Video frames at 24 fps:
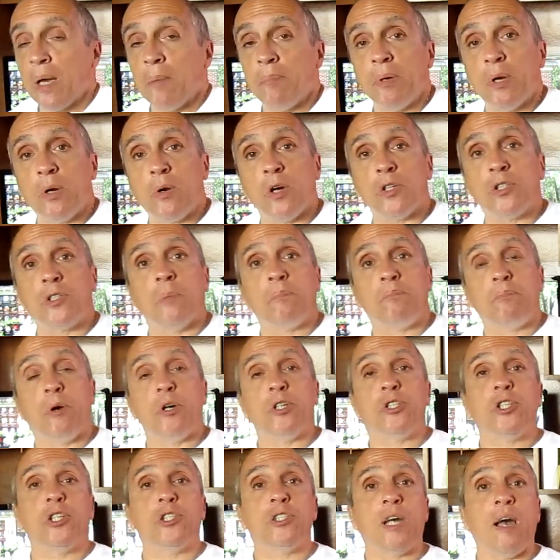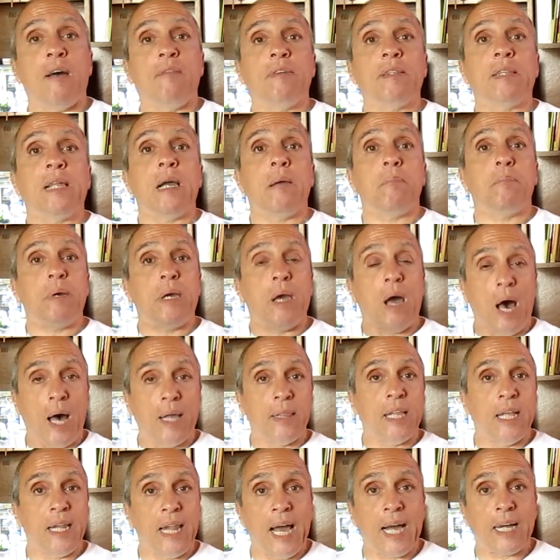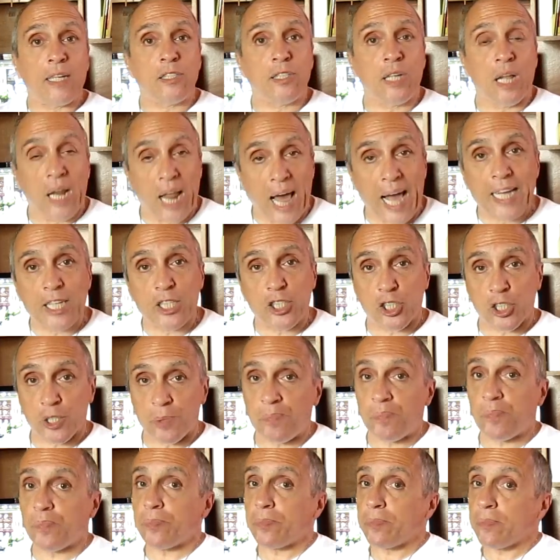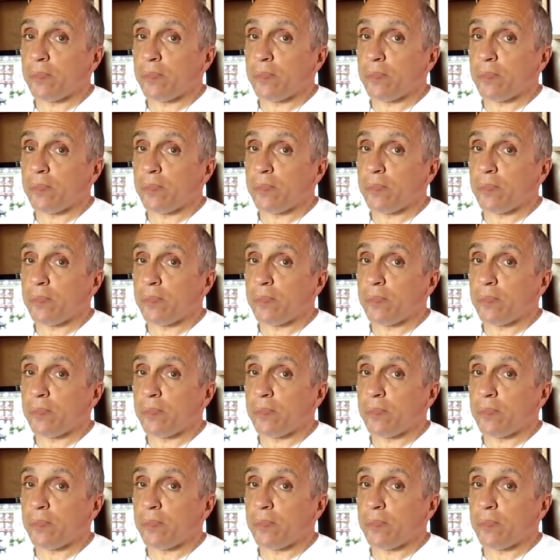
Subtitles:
because it pushes everything beyond the next election.